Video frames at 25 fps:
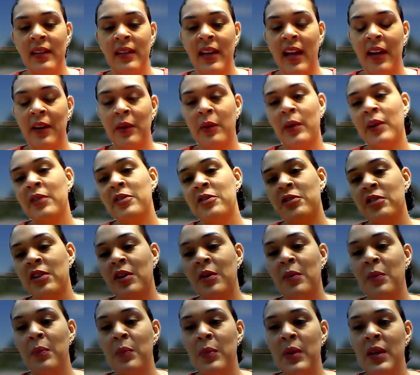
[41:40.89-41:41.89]
that
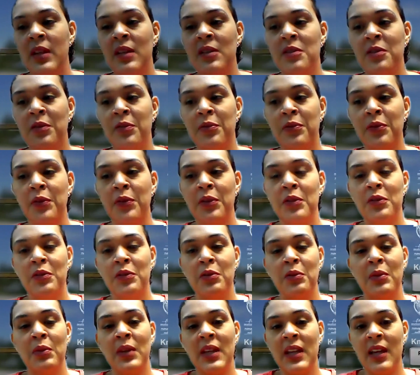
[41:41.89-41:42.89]
question be deferred
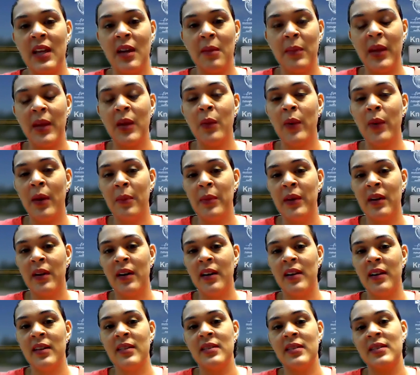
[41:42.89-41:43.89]
to EMA
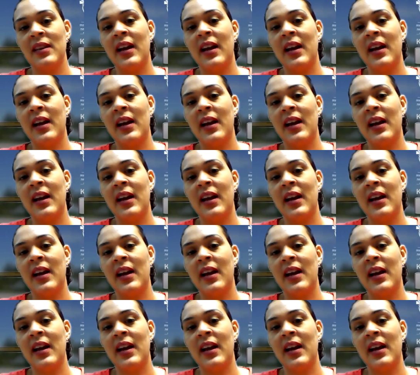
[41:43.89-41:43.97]
webinars